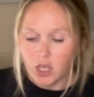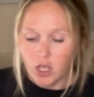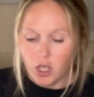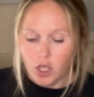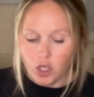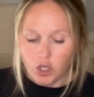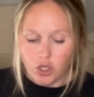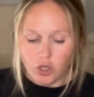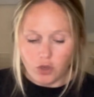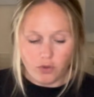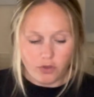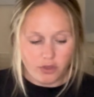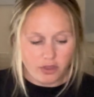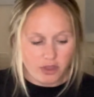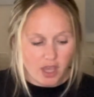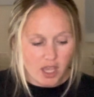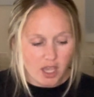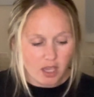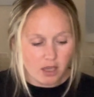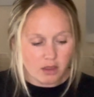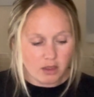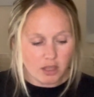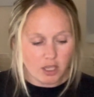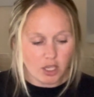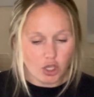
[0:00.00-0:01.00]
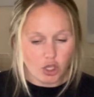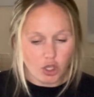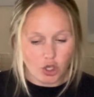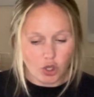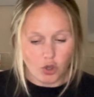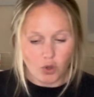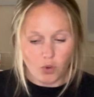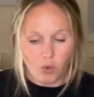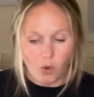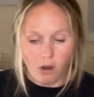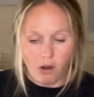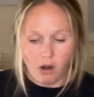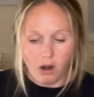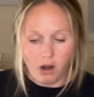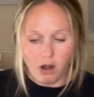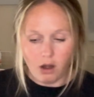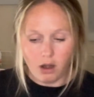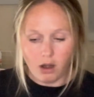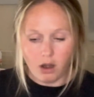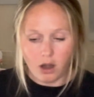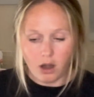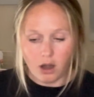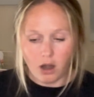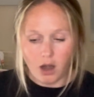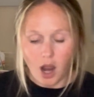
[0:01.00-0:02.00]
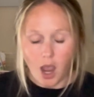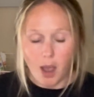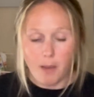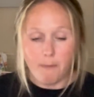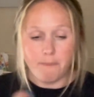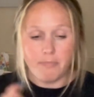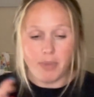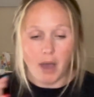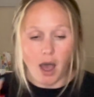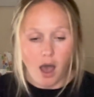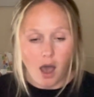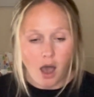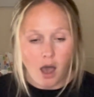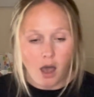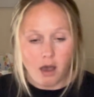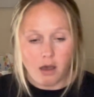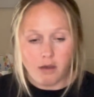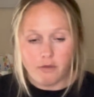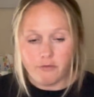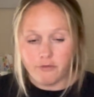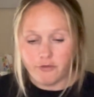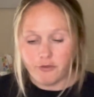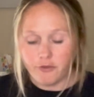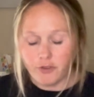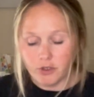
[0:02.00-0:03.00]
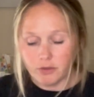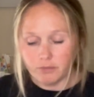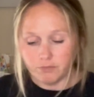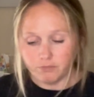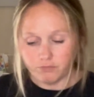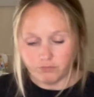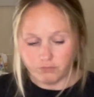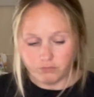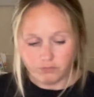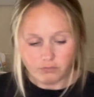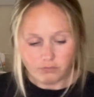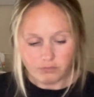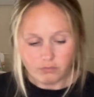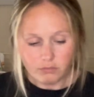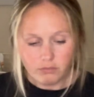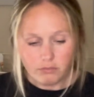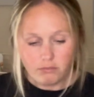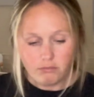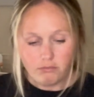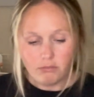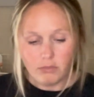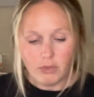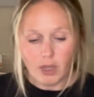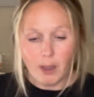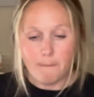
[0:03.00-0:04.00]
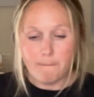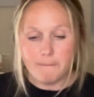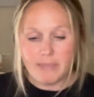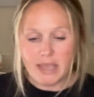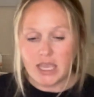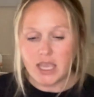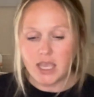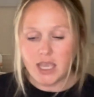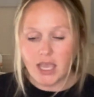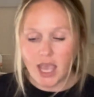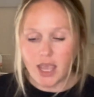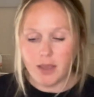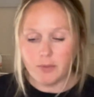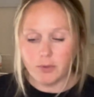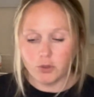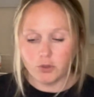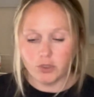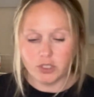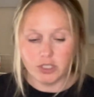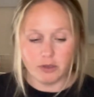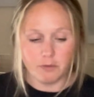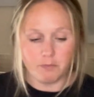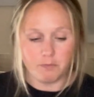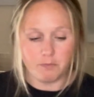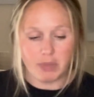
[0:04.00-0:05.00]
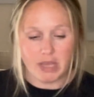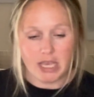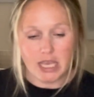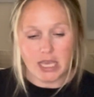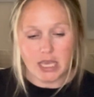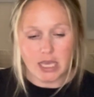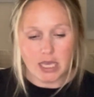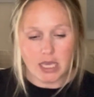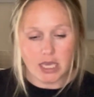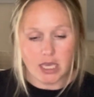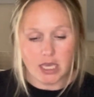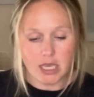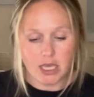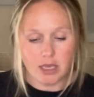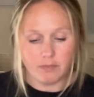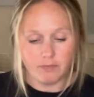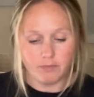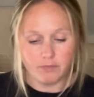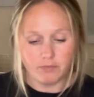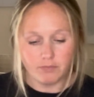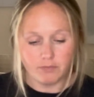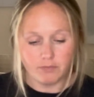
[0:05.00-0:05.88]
you think that you are above being able to be